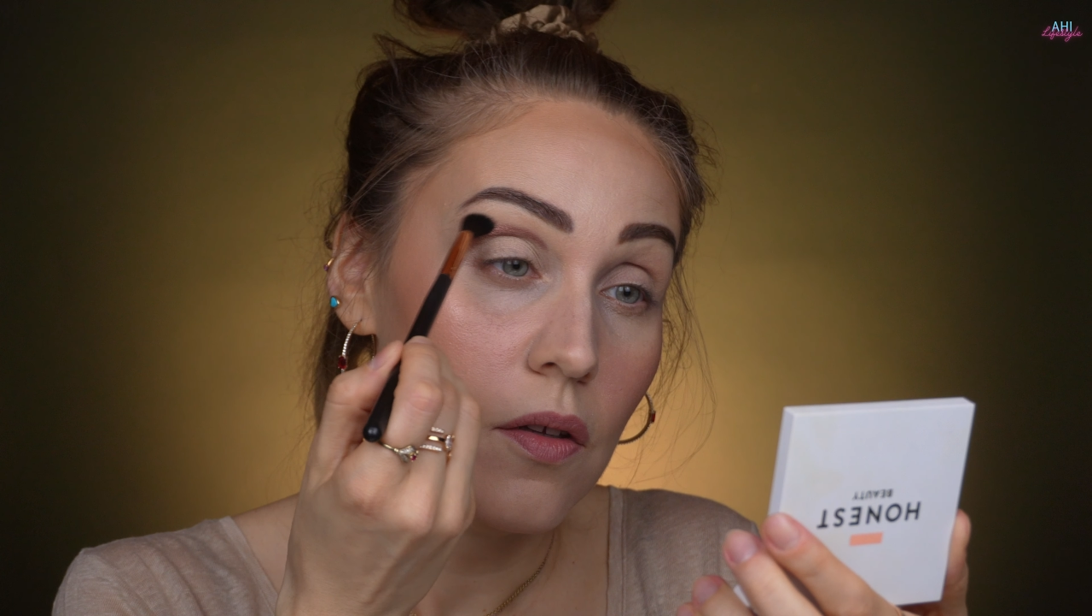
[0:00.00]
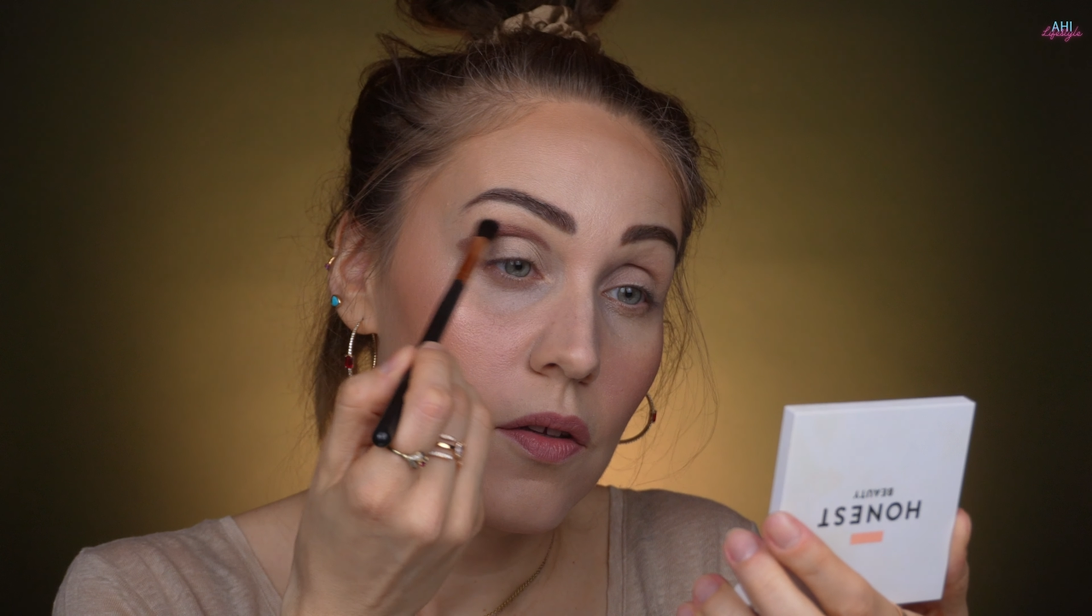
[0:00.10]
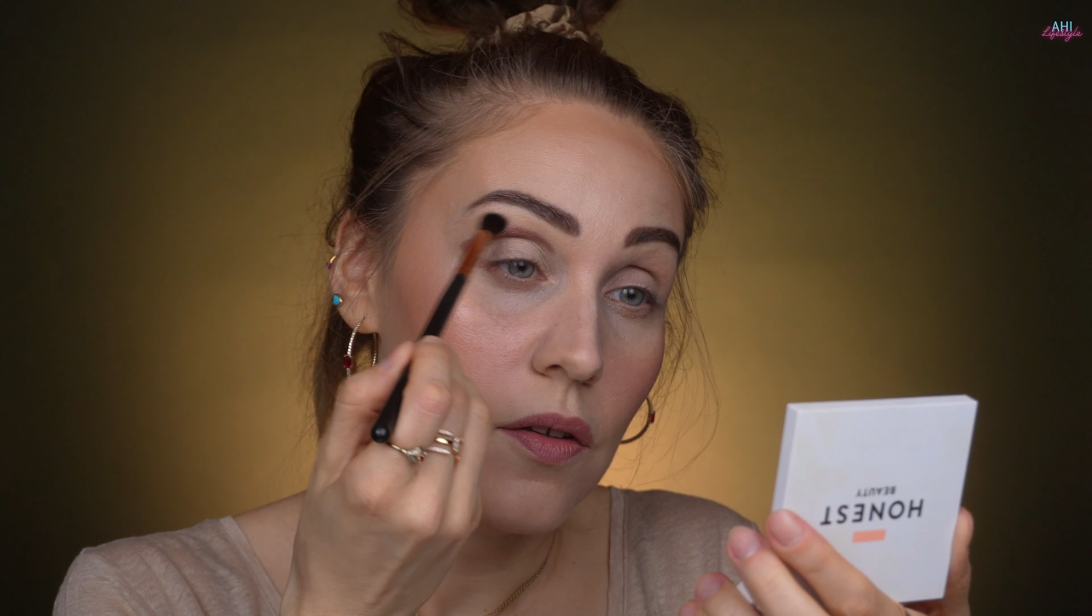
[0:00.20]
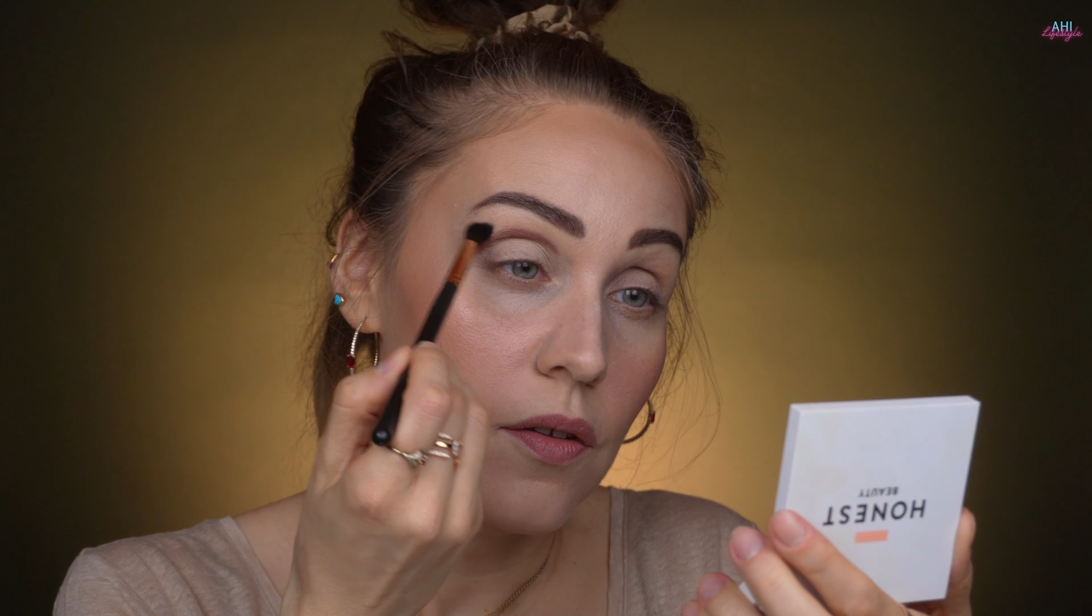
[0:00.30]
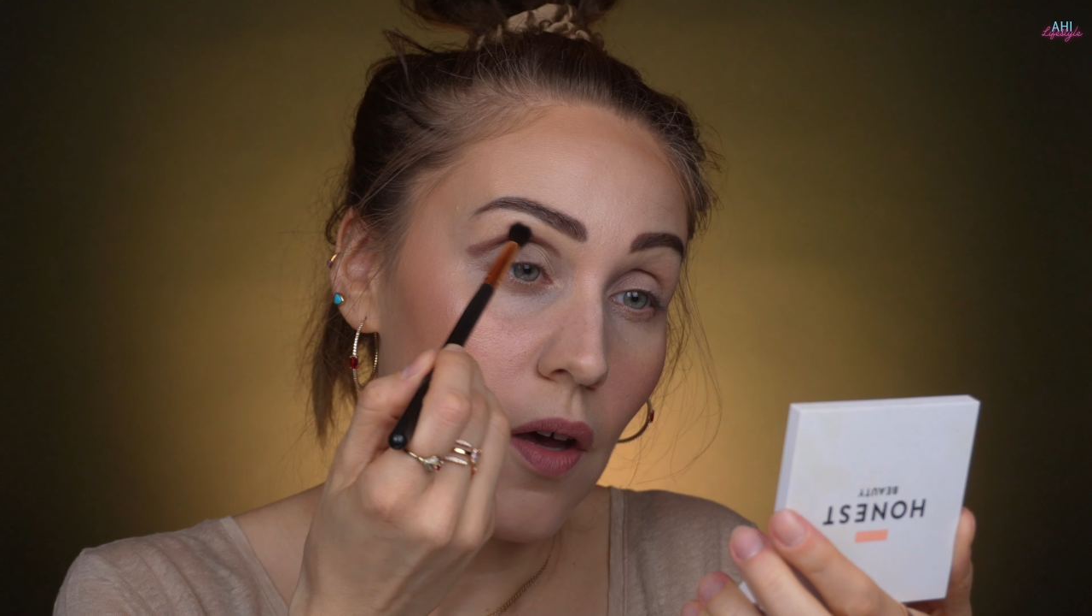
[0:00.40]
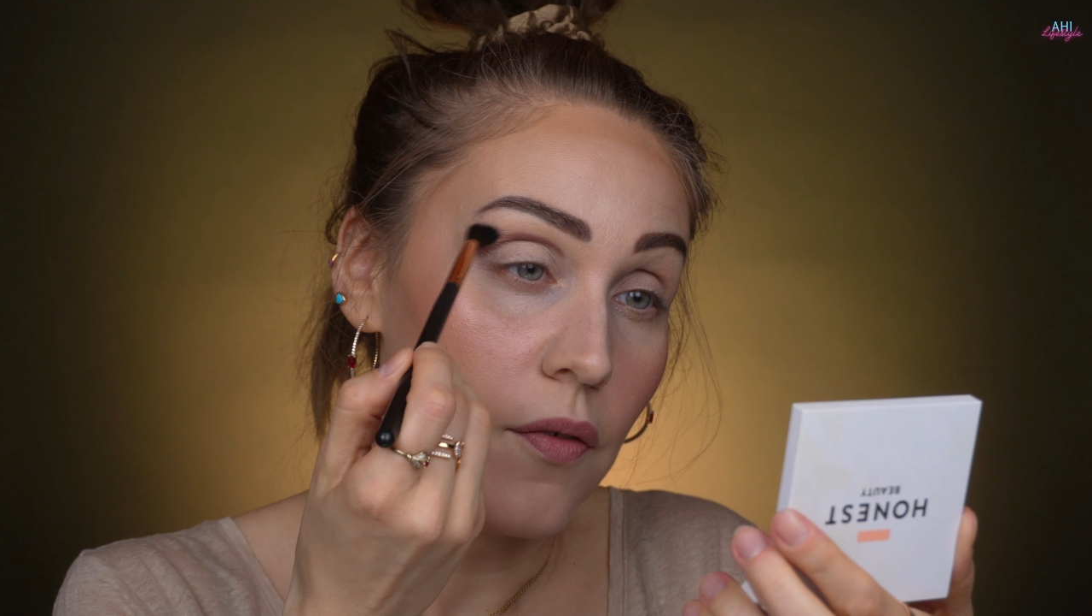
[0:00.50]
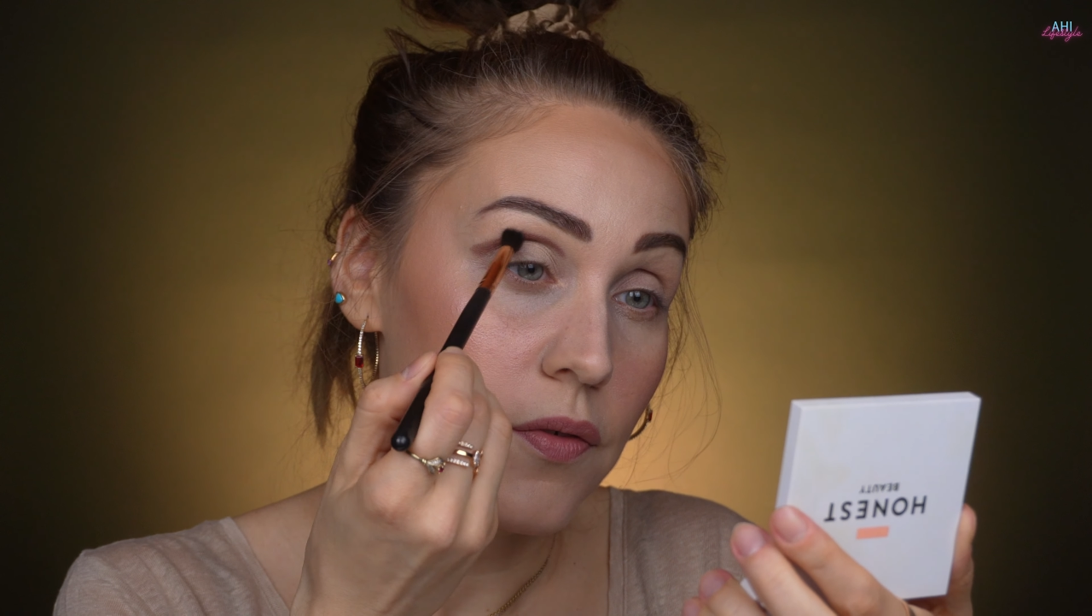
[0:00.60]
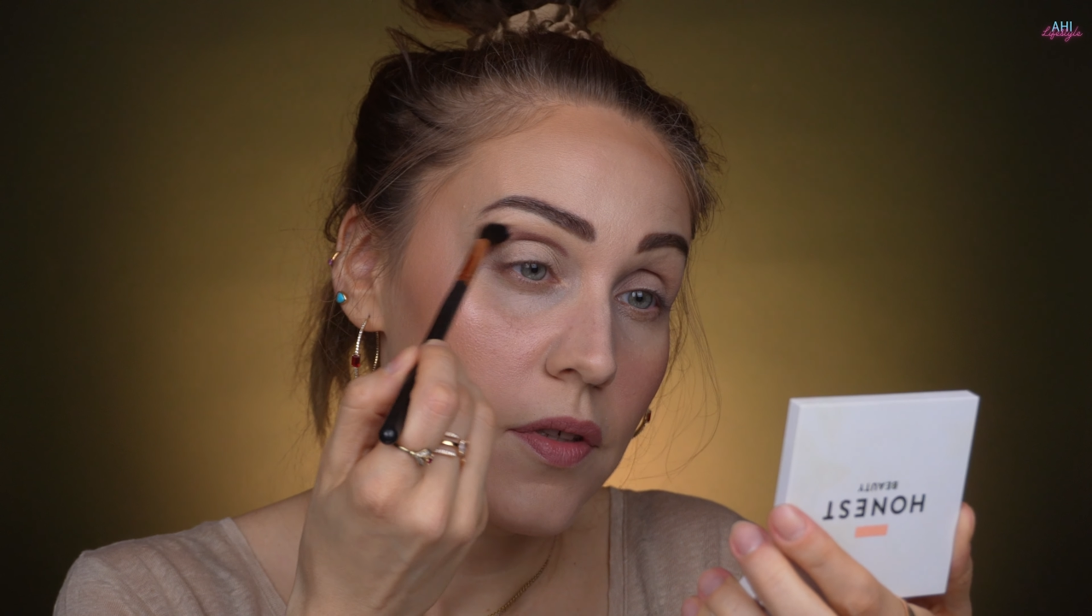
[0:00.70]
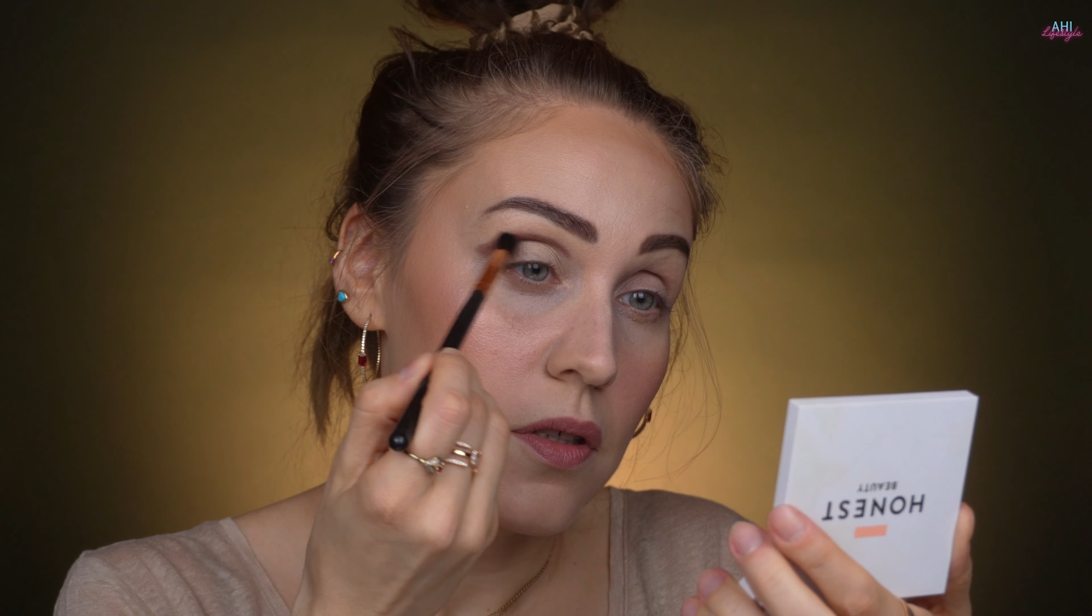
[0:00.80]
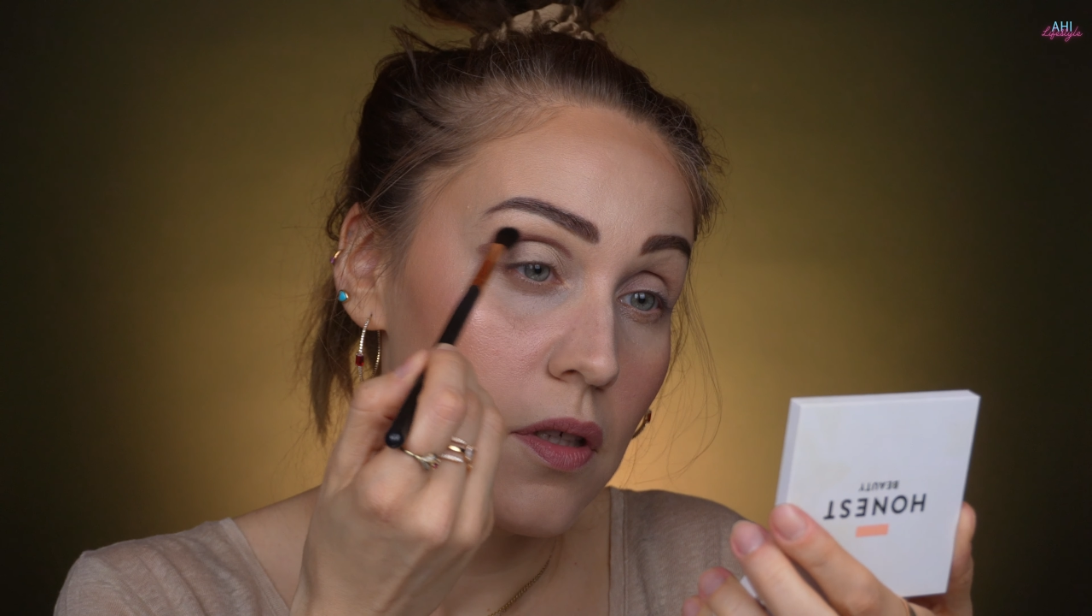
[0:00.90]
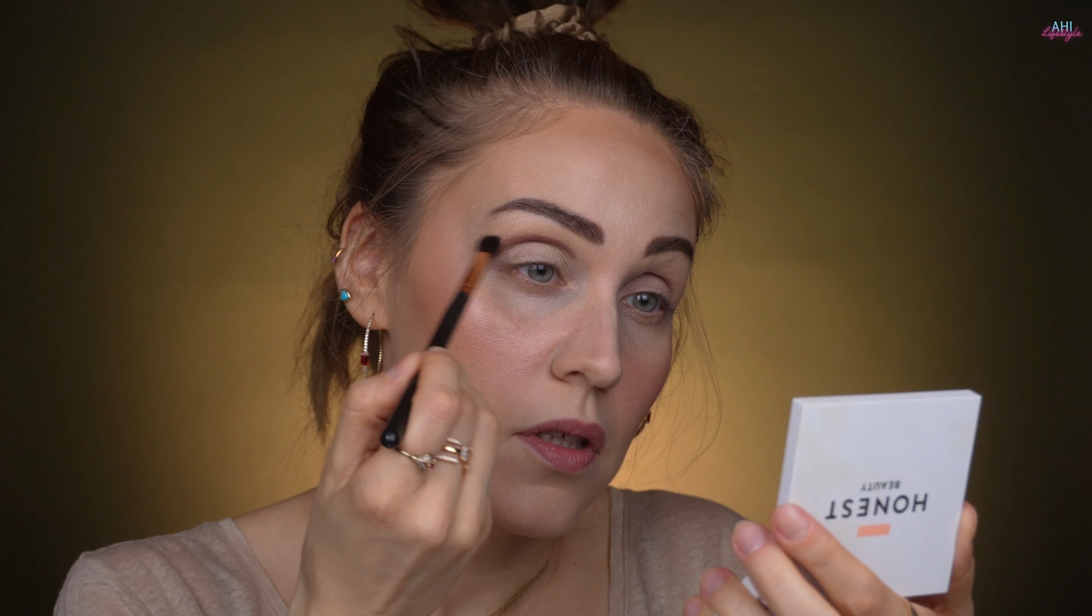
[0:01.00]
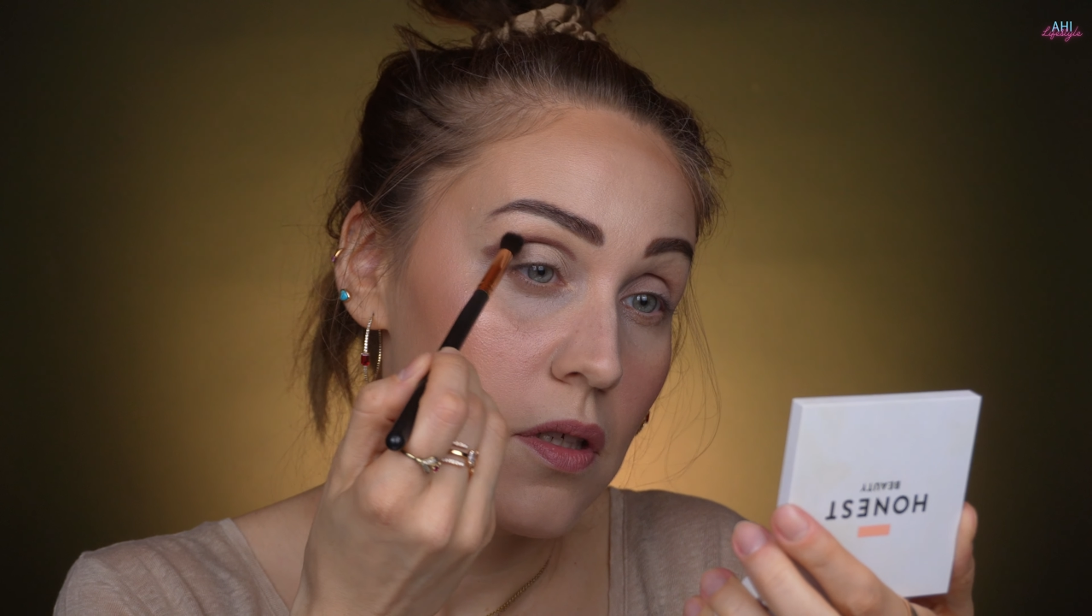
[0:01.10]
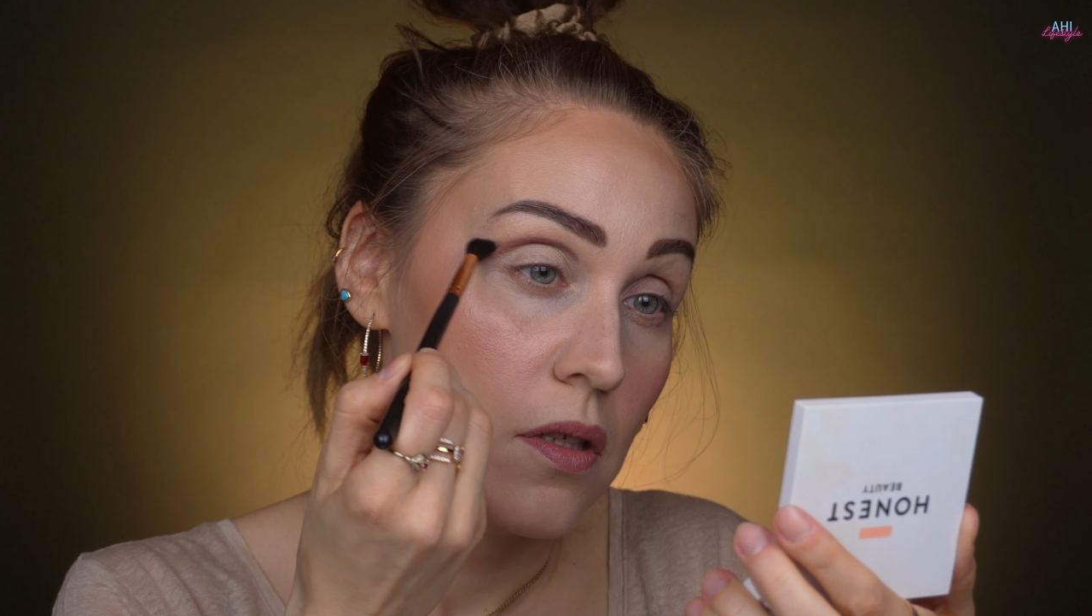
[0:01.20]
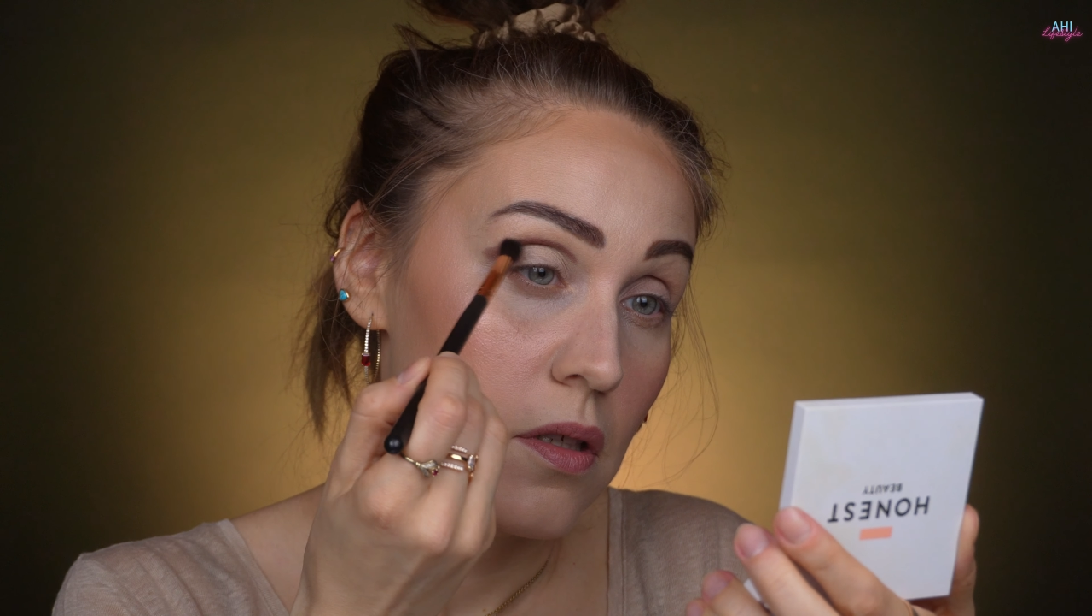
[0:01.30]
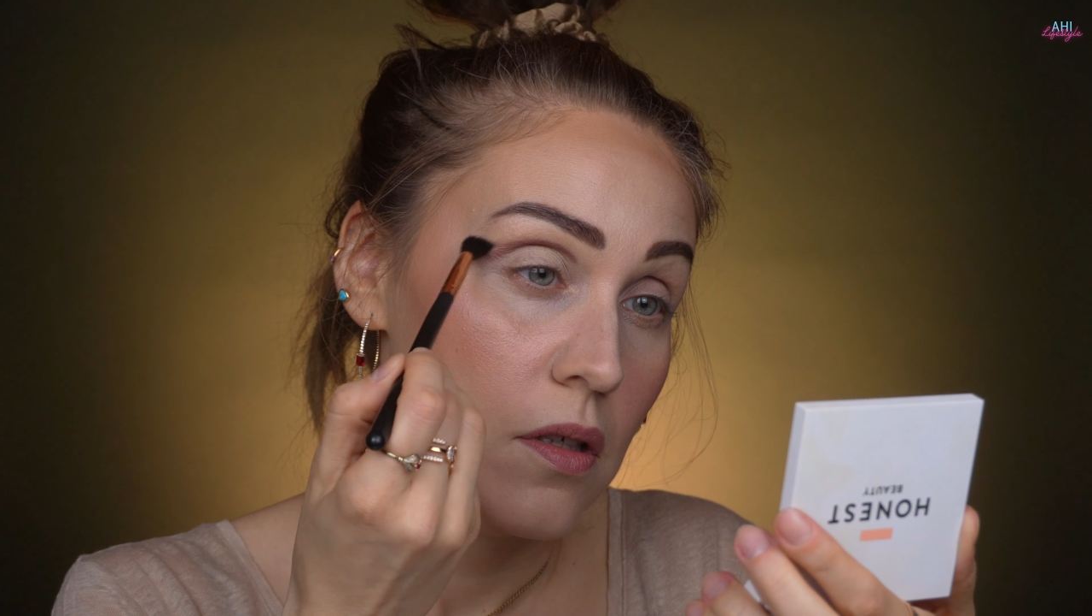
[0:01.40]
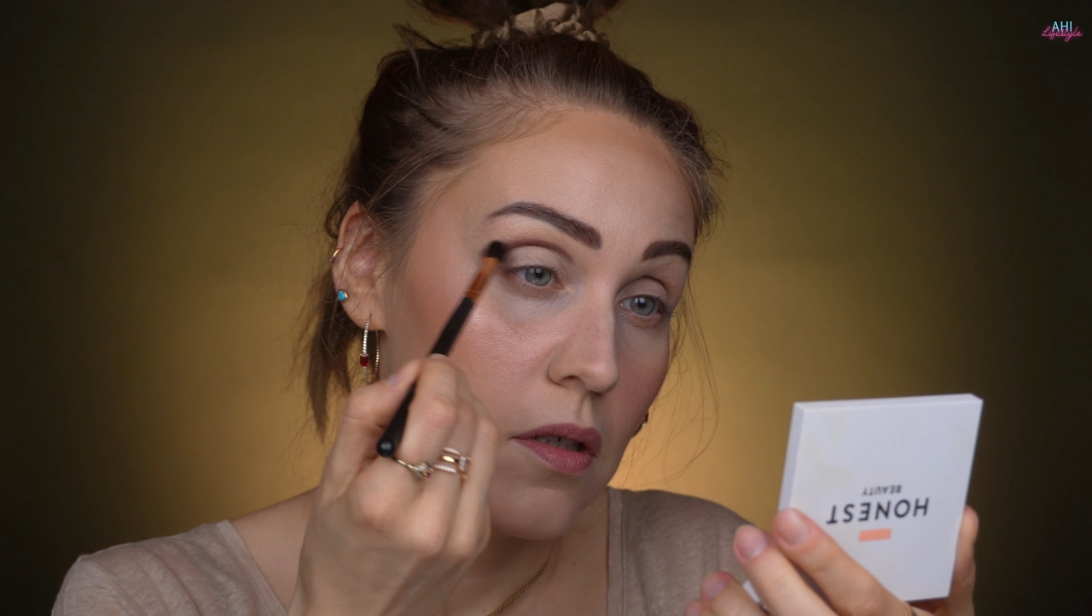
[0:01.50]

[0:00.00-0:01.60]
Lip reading: soften it.